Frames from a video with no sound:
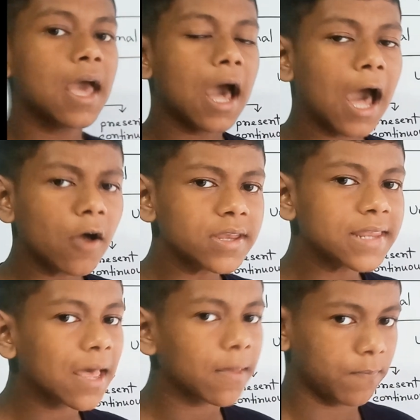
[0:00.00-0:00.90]
How it
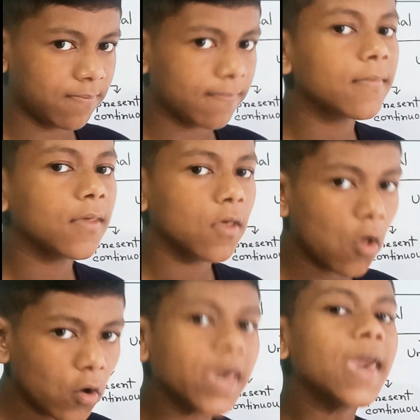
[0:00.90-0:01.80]
happened?
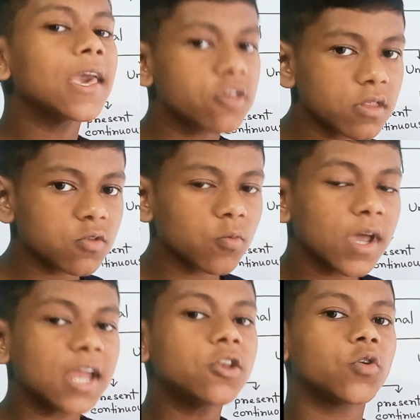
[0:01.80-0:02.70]
Okay, just
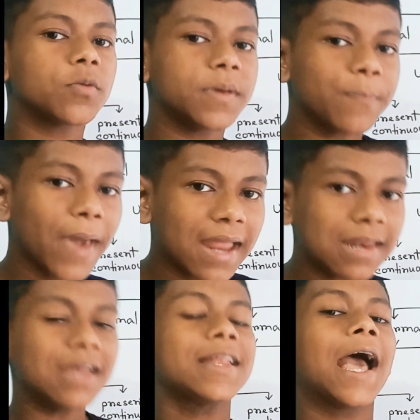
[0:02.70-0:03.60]
wait, don't be
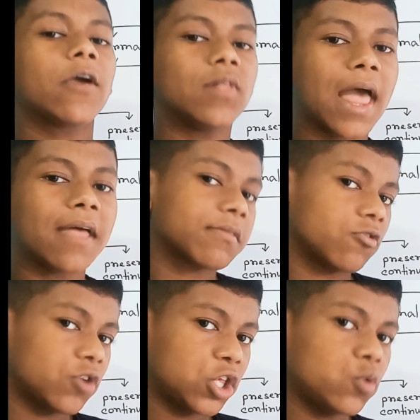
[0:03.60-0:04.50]
panicked, I will
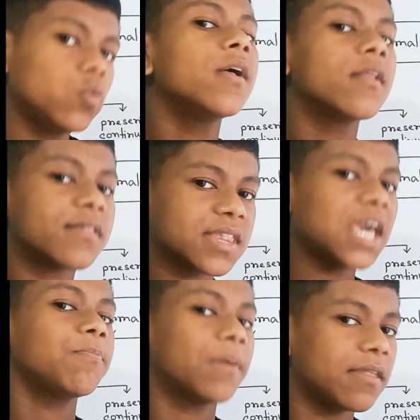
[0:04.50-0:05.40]
answer you
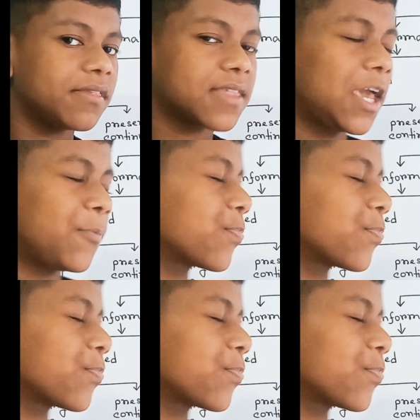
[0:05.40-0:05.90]
step by step.